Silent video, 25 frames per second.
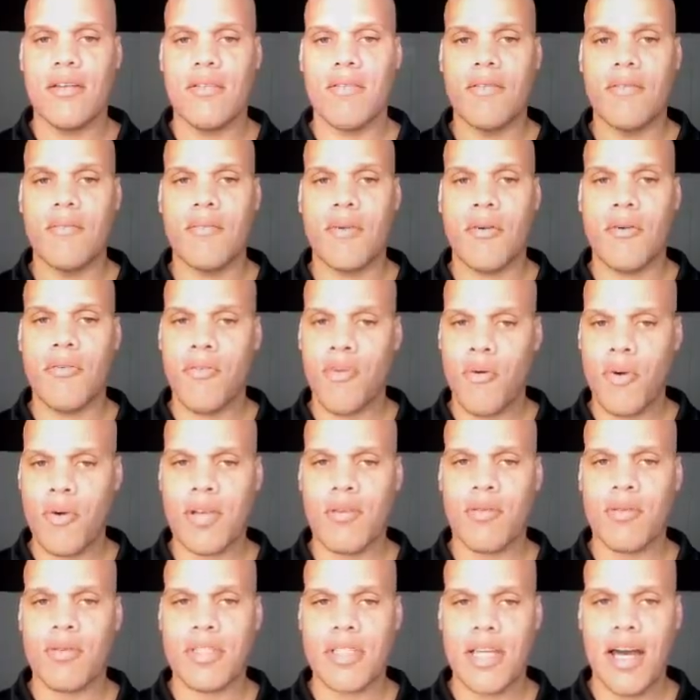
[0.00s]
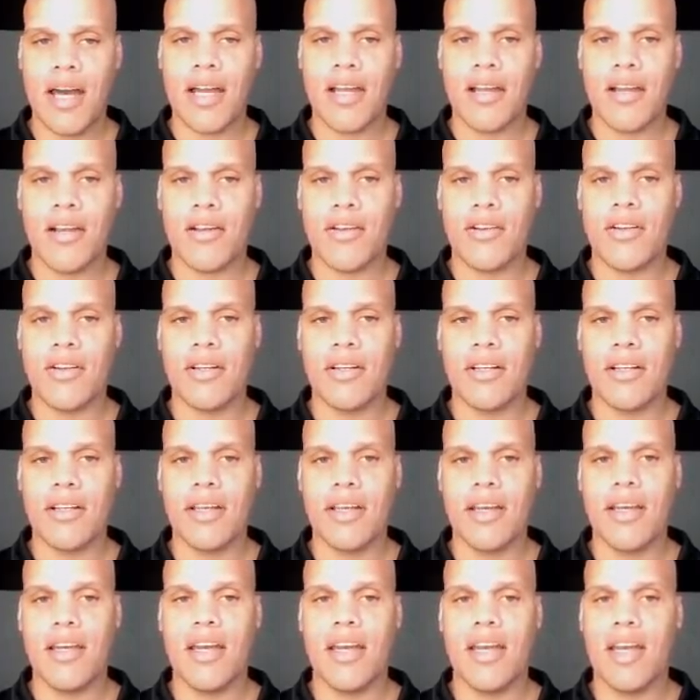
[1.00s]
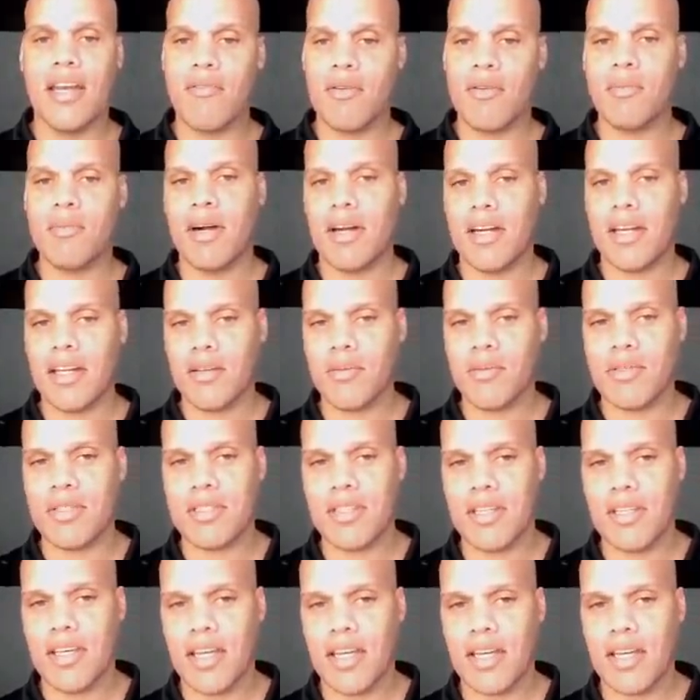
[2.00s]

before he retired, everybody would say